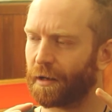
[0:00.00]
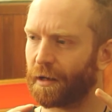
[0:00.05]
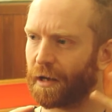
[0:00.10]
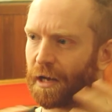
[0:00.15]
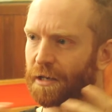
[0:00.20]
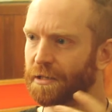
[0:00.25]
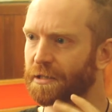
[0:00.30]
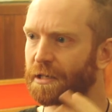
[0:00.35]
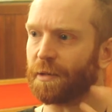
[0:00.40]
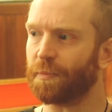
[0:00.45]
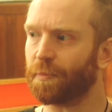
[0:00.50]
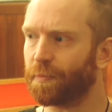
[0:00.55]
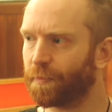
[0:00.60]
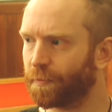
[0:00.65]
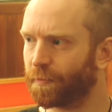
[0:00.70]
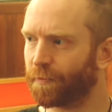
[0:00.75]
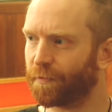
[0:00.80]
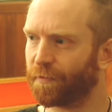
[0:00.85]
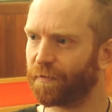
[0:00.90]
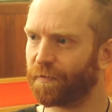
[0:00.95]
actually
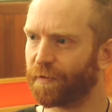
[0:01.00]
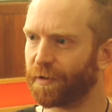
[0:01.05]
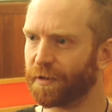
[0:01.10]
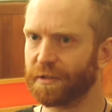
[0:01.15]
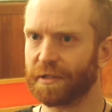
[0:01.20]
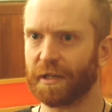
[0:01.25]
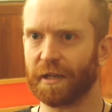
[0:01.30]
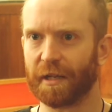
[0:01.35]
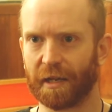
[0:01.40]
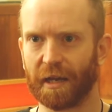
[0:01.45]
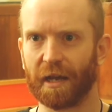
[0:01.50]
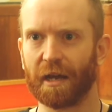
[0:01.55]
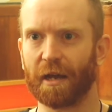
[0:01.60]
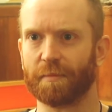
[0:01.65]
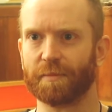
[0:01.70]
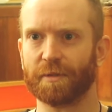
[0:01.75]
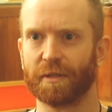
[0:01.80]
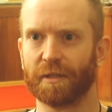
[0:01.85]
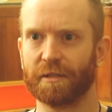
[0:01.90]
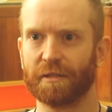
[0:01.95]
fills in the
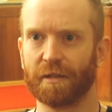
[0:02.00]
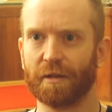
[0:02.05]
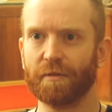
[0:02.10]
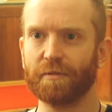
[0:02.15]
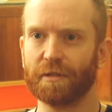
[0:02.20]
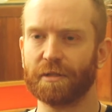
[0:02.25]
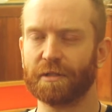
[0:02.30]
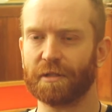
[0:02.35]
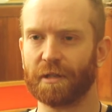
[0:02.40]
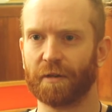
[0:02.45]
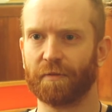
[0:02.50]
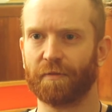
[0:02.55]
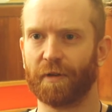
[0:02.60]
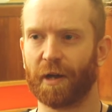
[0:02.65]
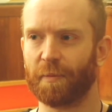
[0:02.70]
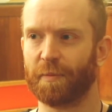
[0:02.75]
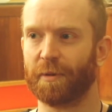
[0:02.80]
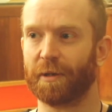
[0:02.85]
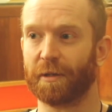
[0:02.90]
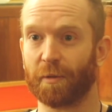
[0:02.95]
gaps, and there's loads of stuff
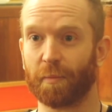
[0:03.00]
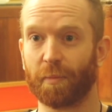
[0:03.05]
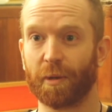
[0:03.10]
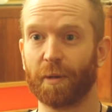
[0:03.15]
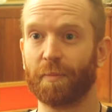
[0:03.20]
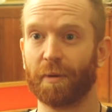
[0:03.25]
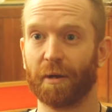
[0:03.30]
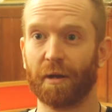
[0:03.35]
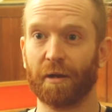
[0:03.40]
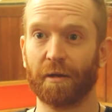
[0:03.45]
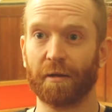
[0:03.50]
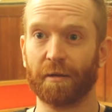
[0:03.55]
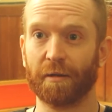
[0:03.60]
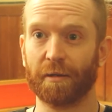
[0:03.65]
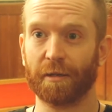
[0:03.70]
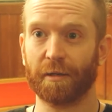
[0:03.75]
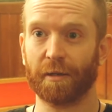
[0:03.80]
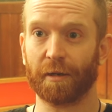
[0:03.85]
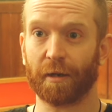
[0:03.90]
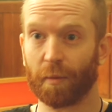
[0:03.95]
happening that people are
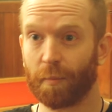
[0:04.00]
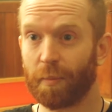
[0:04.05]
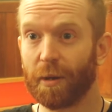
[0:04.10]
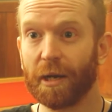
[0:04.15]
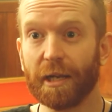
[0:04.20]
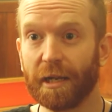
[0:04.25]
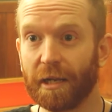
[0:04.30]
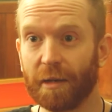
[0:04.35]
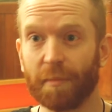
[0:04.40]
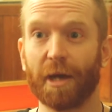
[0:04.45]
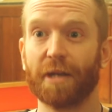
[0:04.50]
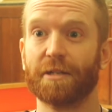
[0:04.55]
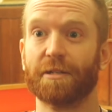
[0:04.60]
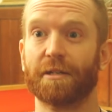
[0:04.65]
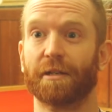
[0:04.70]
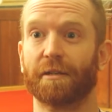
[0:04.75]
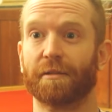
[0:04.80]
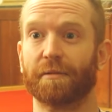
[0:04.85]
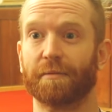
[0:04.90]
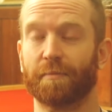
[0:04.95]
completely
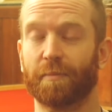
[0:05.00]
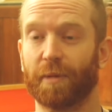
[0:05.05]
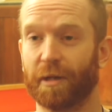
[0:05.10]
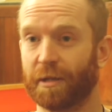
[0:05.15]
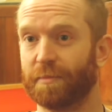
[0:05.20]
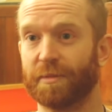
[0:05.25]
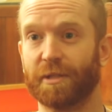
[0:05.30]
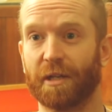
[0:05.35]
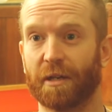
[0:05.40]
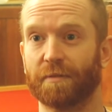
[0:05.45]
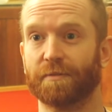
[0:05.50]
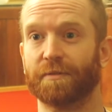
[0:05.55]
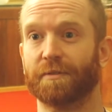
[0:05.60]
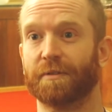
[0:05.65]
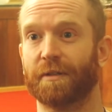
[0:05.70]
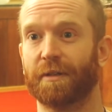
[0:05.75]
imagining by themselves.